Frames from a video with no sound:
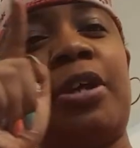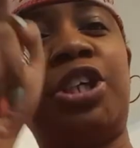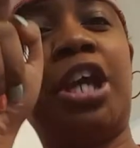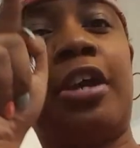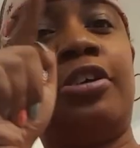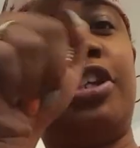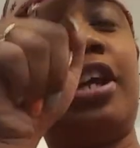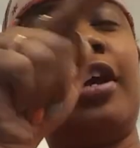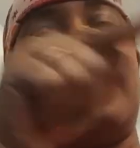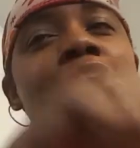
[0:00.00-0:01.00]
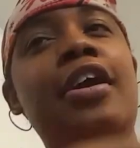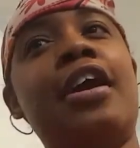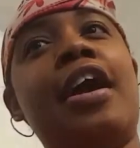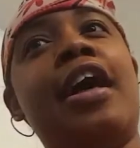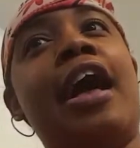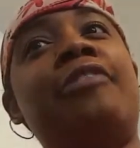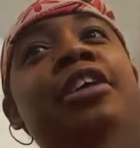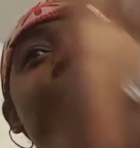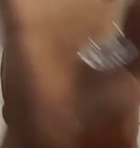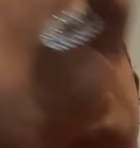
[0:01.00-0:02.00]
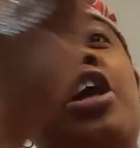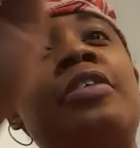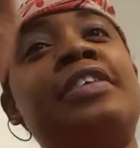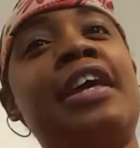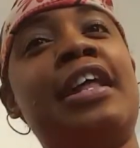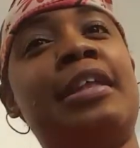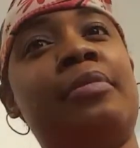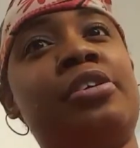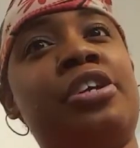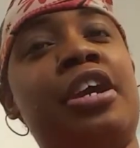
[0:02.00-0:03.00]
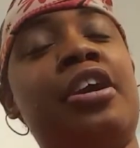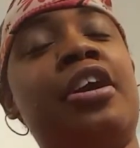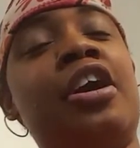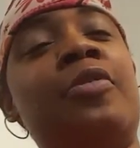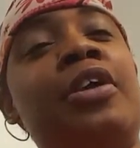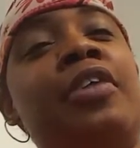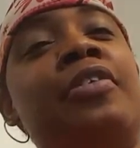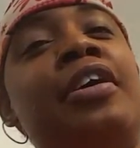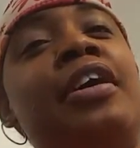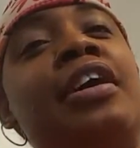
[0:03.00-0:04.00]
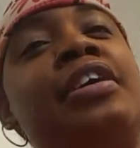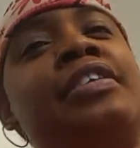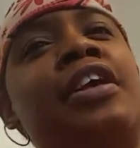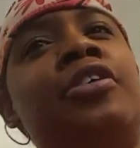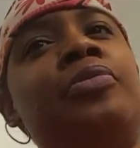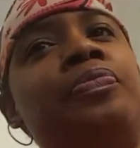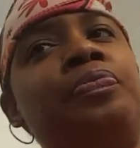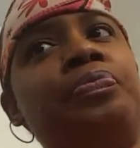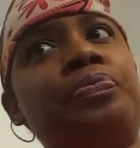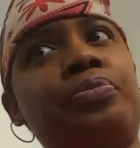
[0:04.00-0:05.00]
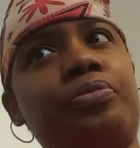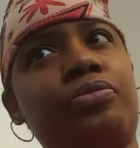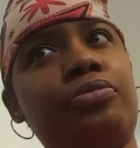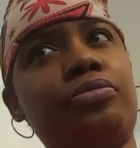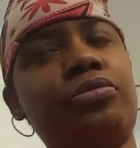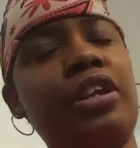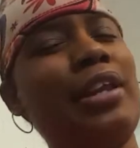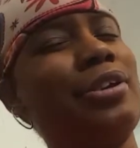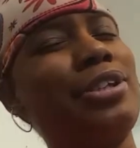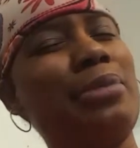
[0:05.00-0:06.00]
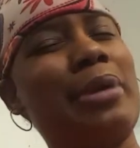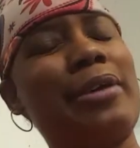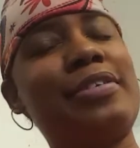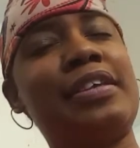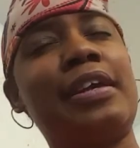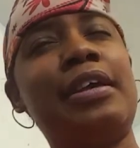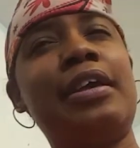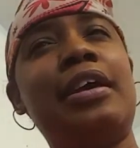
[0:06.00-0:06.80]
my share, share. I was like, no, you don't tell them to share or whatever. So I know she bossy.